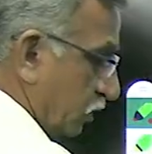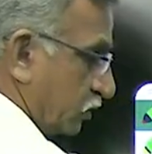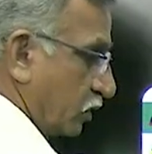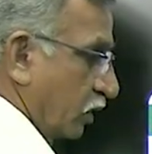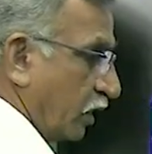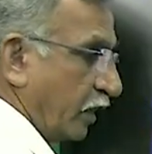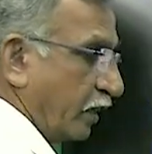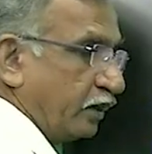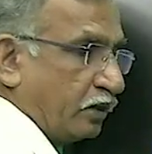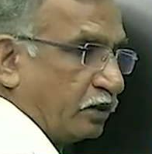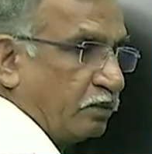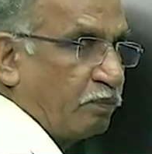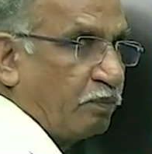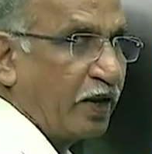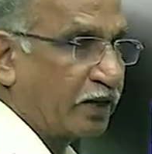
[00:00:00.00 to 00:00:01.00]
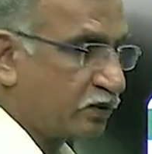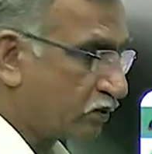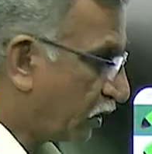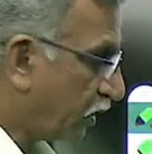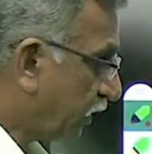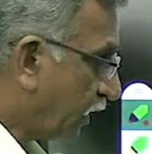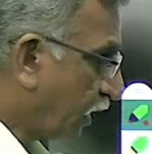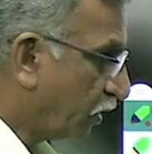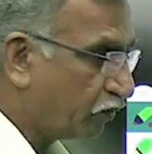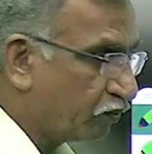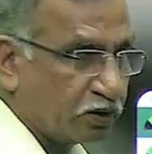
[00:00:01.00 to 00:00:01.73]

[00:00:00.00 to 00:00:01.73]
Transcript: slide, blank slide I have